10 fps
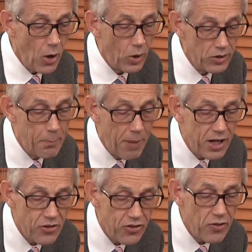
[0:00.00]
while the
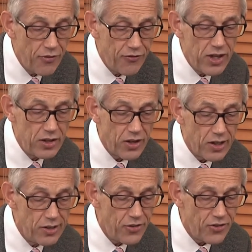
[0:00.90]
mice in the field are
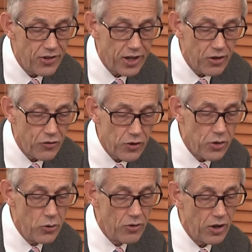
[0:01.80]
listening to the
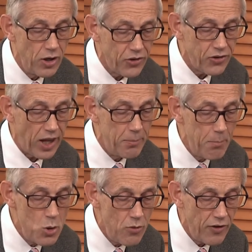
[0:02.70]
universe and
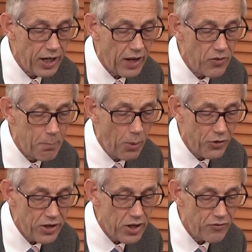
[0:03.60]
moving in the
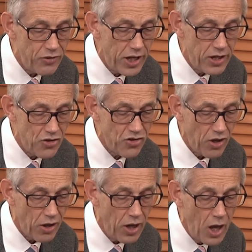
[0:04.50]
body of
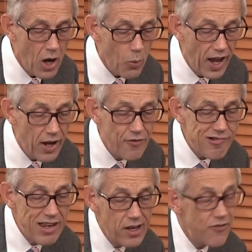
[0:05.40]
nature, where
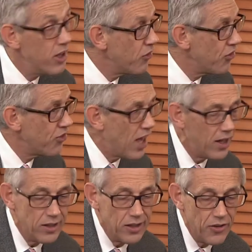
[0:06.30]
every living
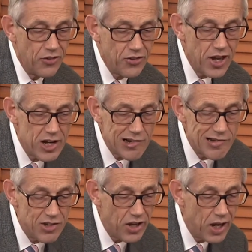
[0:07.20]
cell is
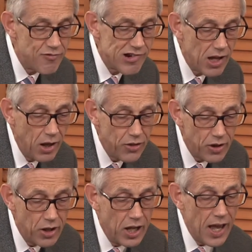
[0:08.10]
sacred to every
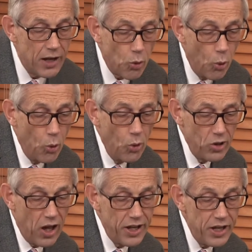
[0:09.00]
other and
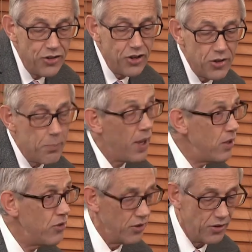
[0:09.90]
all are
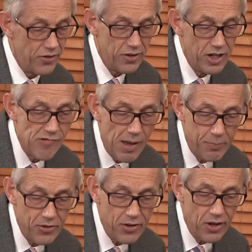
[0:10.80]
interdependent, he
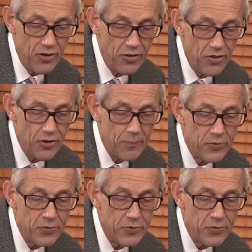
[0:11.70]
rhapsodizes.